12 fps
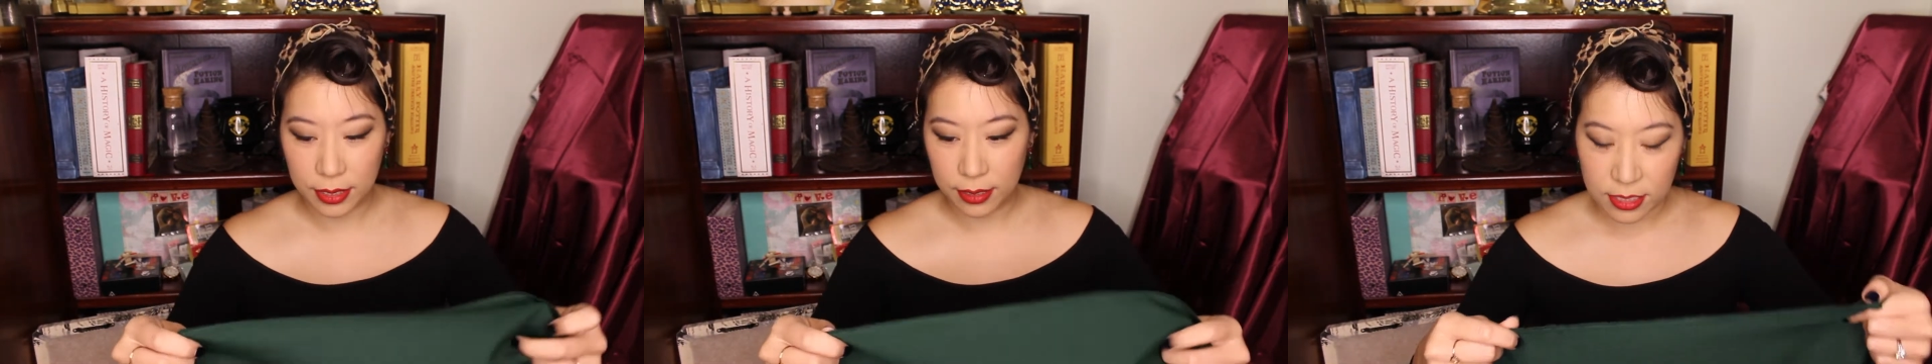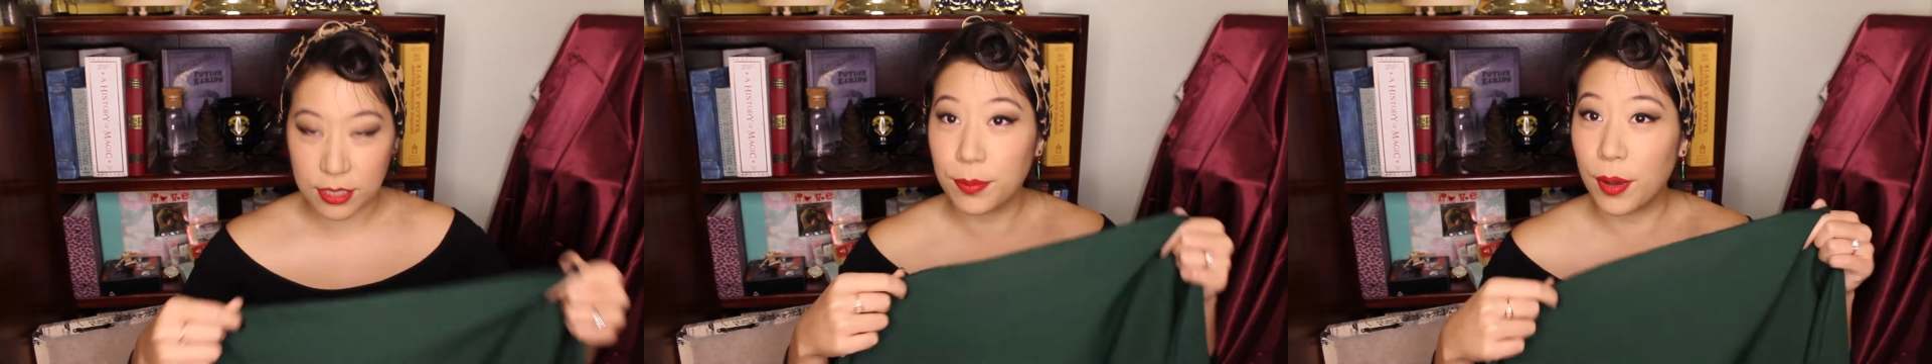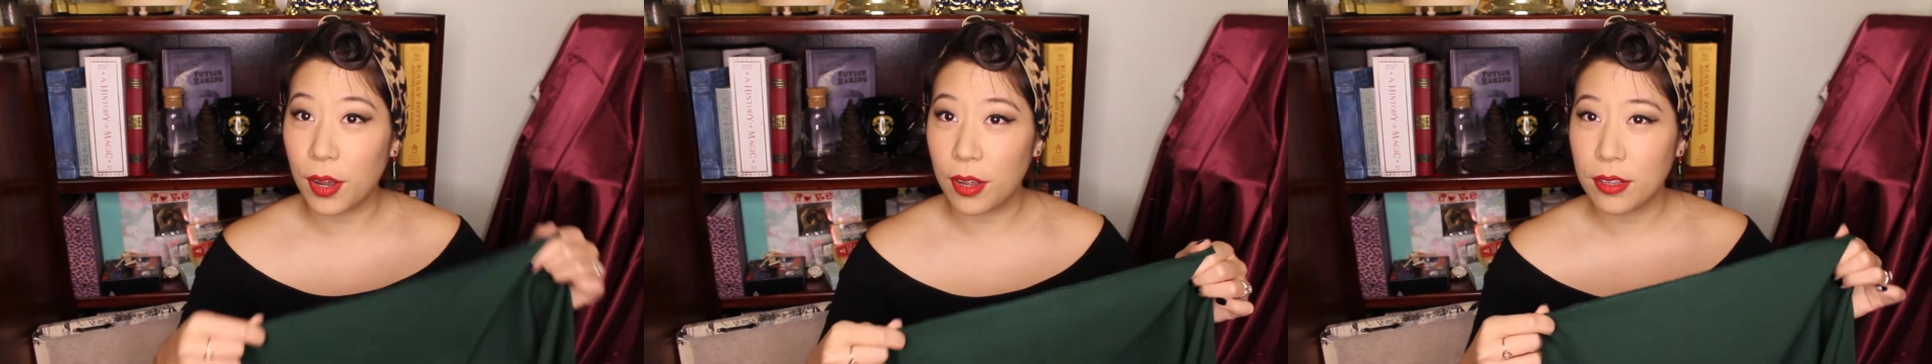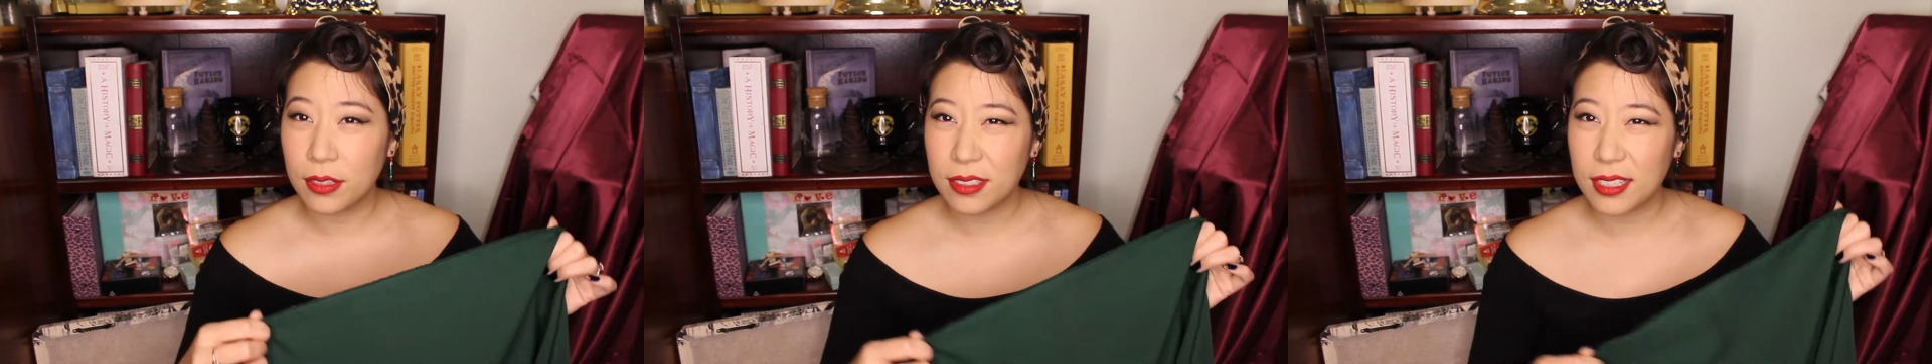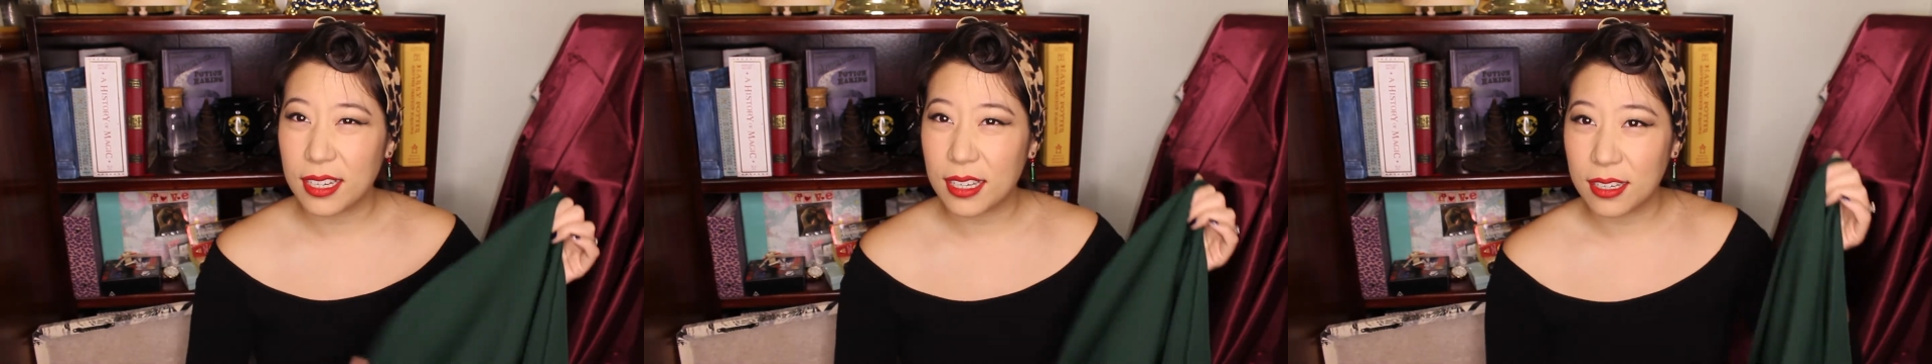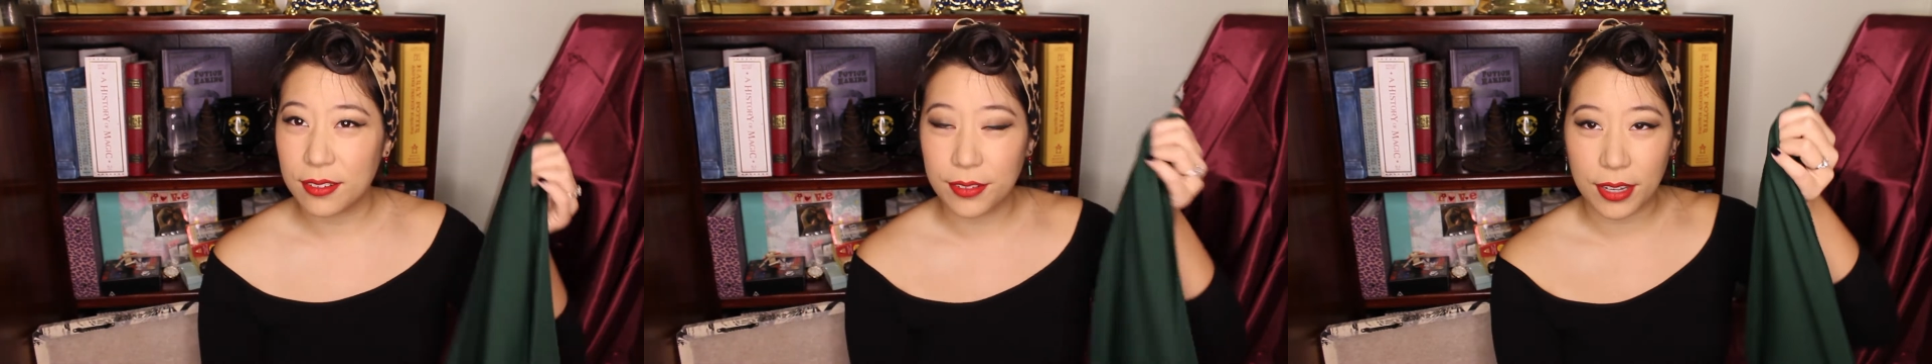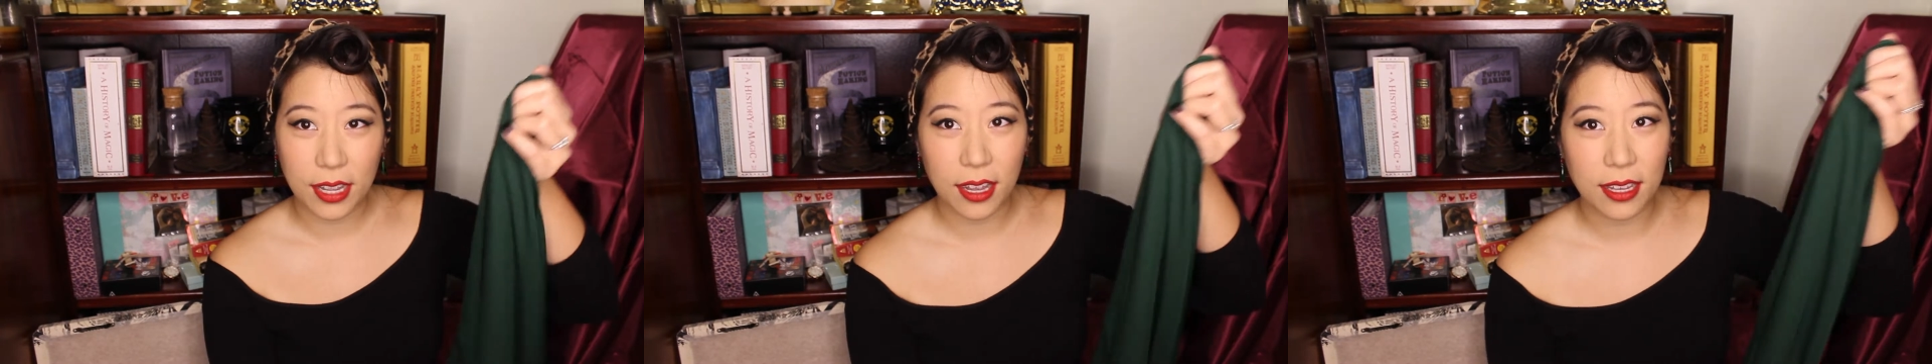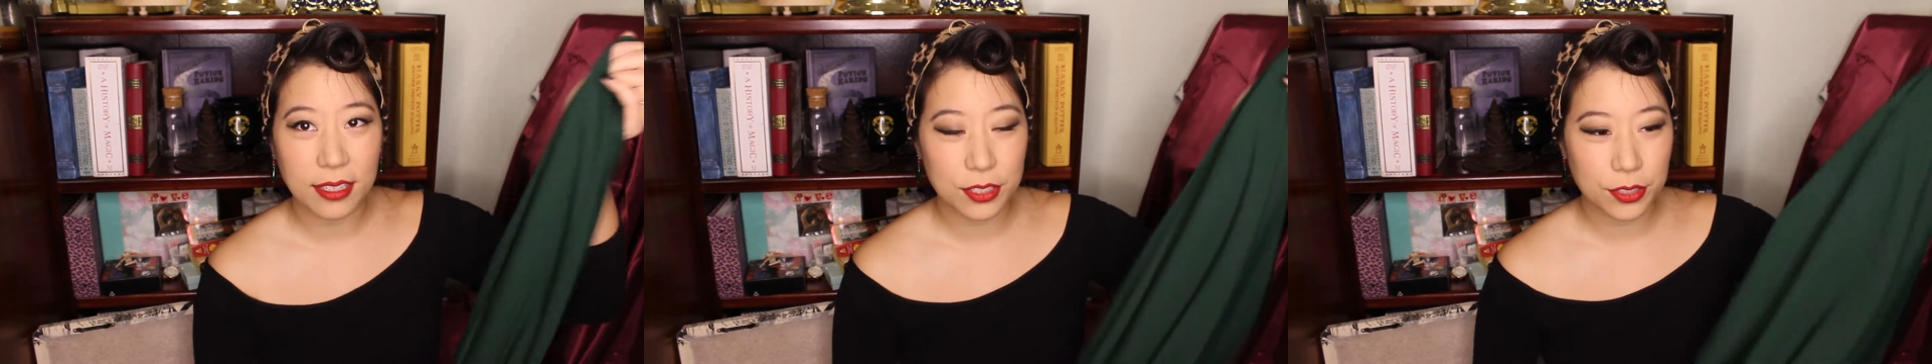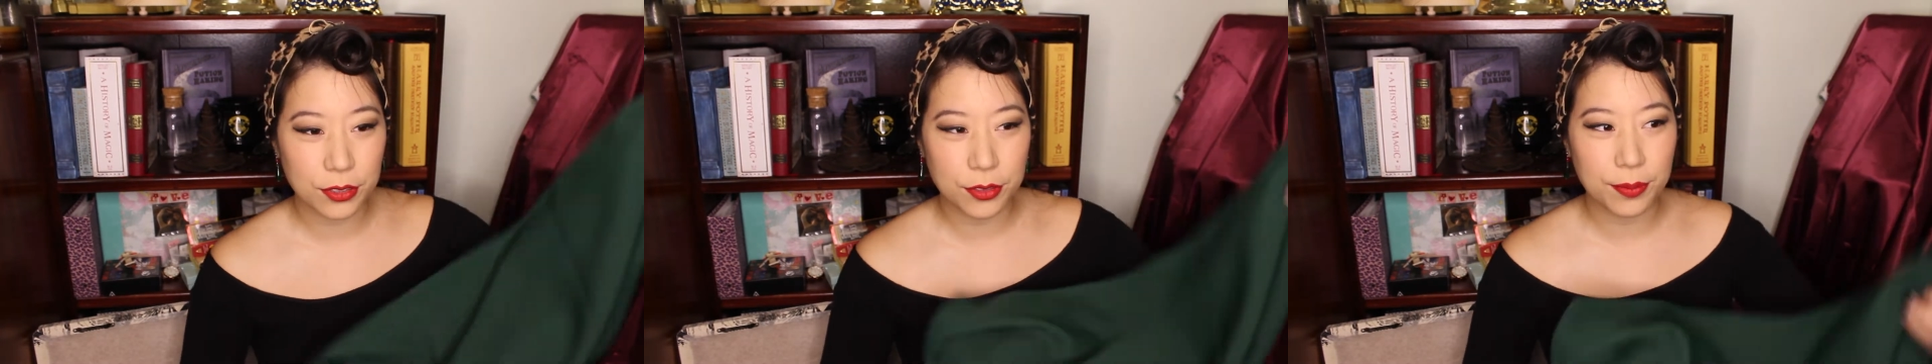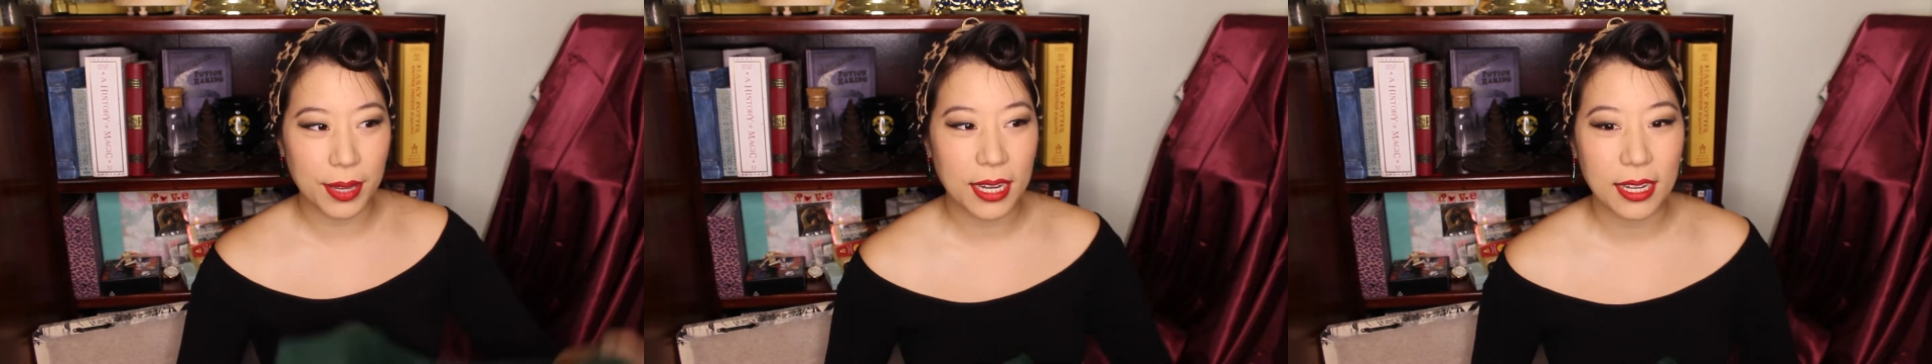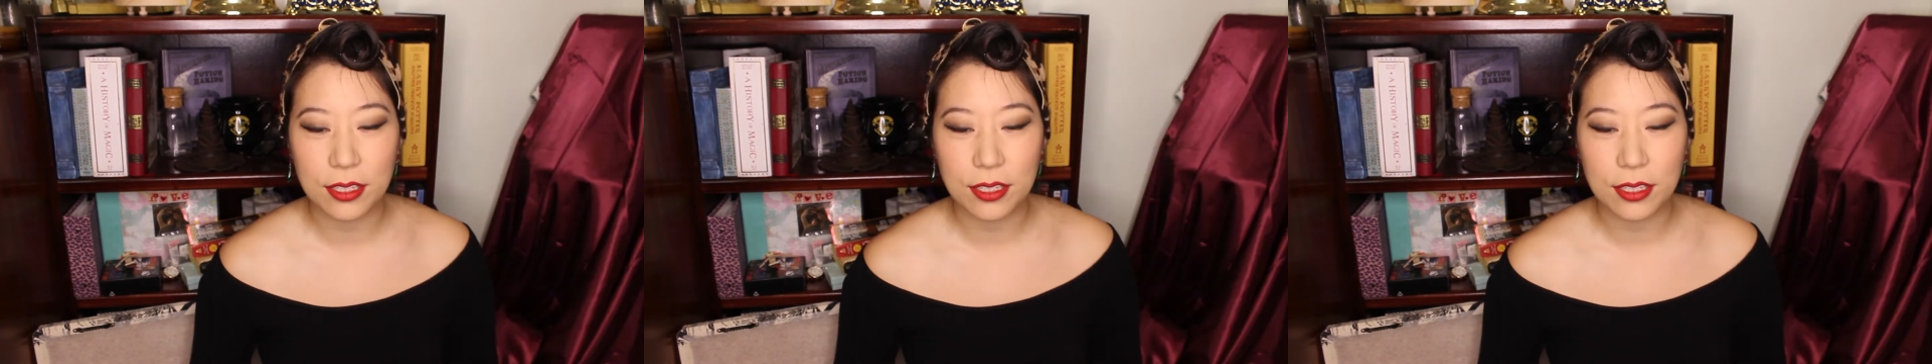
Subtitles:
small of a cut to make